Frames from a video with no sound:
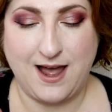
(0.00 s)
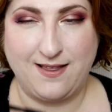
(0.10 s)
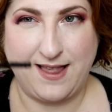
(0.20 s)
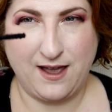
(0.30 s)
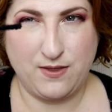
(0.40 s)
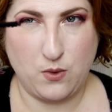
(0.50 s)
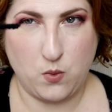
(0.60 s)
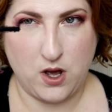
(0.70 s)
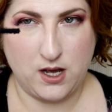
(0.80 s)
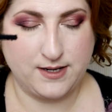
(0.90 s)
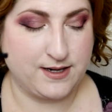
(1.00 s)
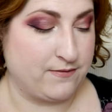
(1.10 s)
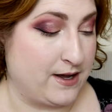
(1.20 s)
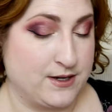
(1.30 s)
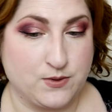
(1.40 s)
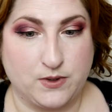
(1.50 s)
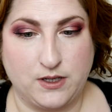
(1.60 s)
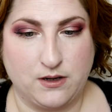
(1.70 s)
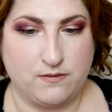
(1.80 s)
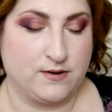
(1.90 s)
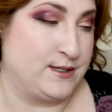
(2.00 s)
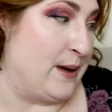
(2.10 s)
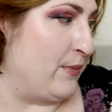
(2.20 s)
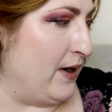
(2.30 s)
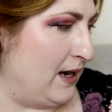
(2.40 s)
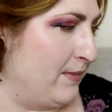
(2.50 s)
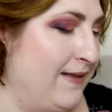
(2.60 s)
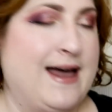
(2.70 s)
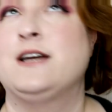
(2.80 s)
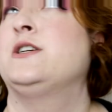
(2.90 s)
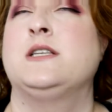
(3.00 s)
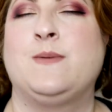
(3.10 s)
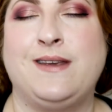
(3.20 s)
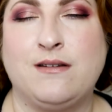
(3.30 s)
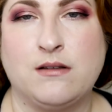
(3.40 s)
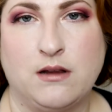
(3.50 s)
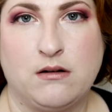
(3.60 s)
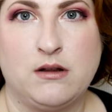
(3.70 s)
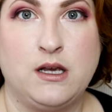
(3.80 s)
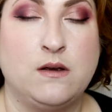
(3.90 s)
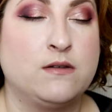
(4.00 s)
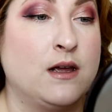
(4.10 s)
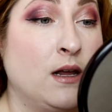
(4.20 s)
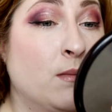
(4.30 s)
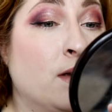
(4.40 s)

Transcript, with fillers: I like the wand. I find it's really good for separating my lashes, but you can literally use any